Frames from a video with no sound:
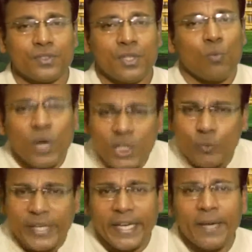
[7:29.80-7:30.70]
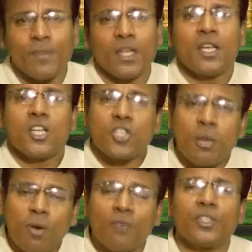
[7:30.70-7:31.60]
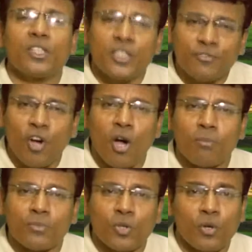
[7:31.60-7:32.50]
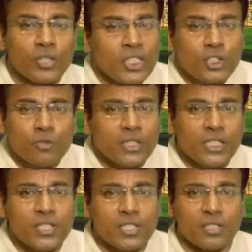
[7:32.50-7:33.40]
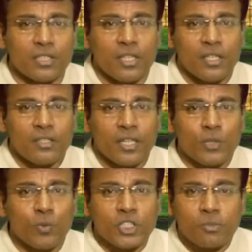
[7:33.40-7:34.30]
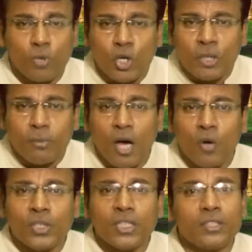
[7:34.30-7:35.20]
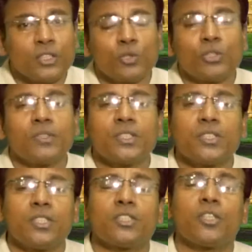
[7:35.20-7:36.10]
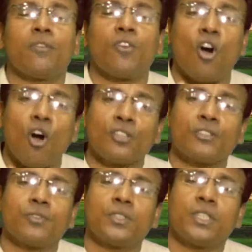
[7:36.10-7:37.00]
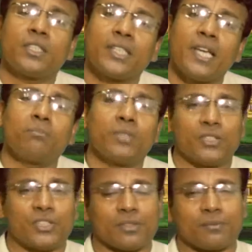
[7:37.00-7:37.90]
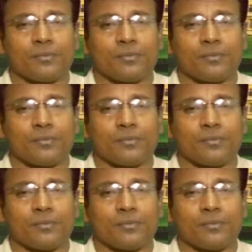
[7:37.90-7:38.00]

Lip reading: Now, what were some of the reforms or rejuvenation that was brought about in the universities of Oxford and Cambridge?